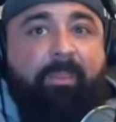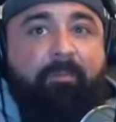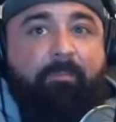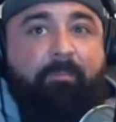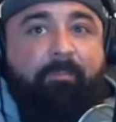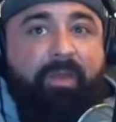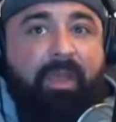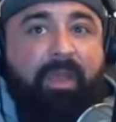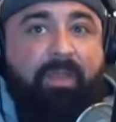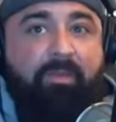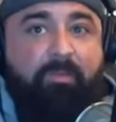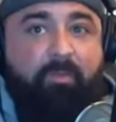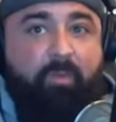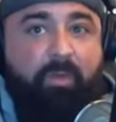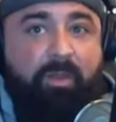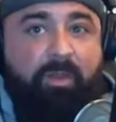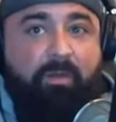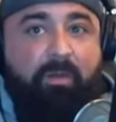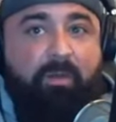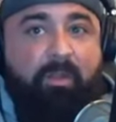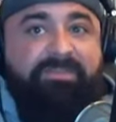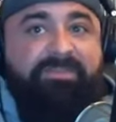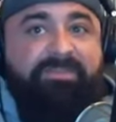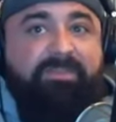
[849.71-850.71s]
But we
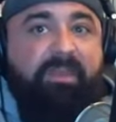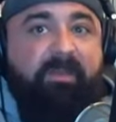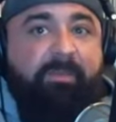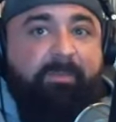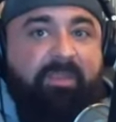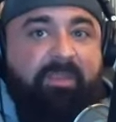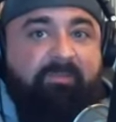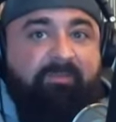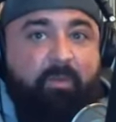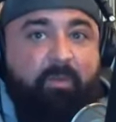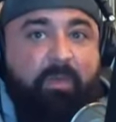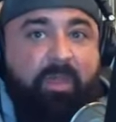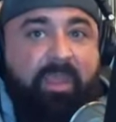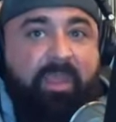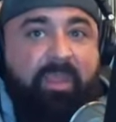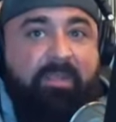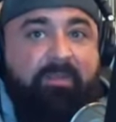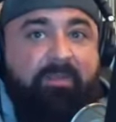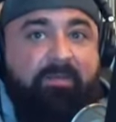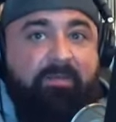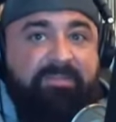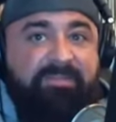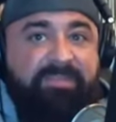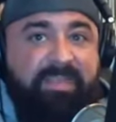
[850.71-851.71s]
are also going to be giving
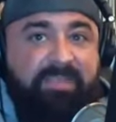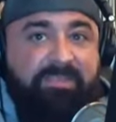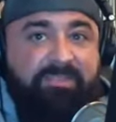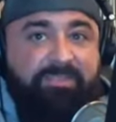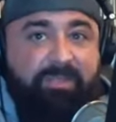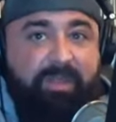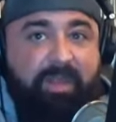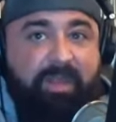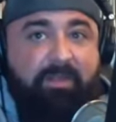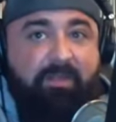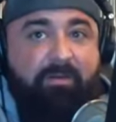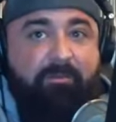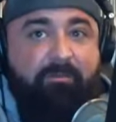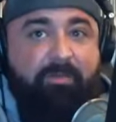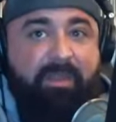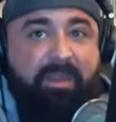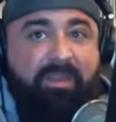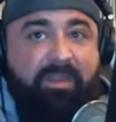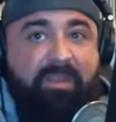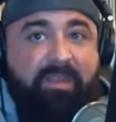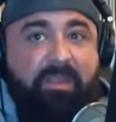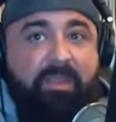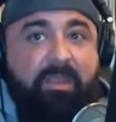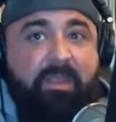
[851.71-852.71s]
away Dent Trainer
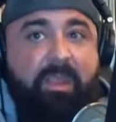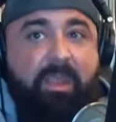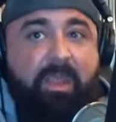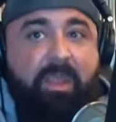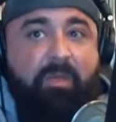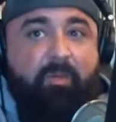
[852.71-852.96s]
Media.